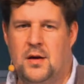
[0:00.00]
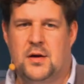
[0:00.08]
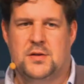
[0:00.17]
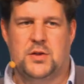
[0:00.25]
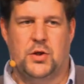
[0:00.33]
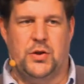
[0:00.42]

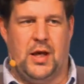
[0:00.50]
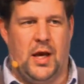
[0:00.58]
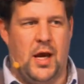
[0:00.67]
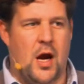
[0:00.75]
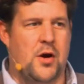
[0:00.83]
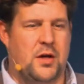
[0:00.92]
So
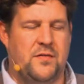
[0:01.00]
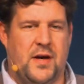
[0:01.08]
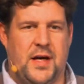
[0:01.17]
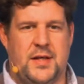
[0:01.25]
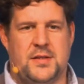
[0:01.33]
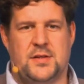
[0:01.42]
the AR
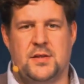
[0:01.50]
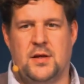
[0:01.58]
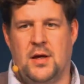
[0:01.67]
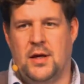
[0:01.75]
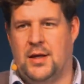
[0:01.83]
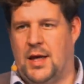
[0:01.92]
device
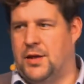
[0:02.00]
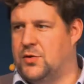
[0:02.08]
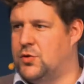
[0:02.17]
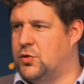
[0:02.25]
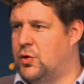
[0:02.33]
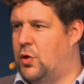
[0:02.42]
getting
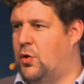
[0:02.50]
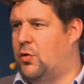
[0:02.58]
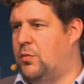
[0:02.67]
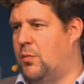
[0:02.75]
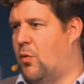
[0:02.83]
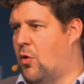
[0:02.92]
to know
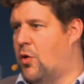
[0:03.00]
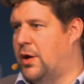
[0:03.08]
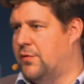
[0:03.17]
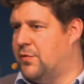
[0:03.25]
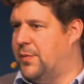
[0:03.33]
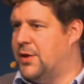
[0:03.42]
more
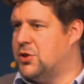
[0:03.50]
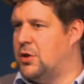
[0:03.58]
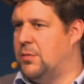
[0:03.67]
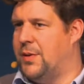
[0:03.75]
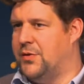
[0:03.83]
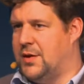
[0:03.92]

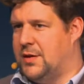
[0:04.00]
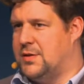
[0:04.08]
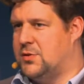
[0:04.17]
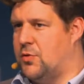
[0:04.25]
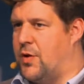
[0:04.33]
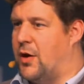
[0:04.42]
information about the
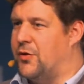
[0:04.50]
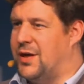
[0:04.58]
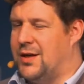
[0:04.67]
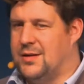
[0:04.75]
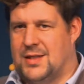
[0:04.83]
surrounding.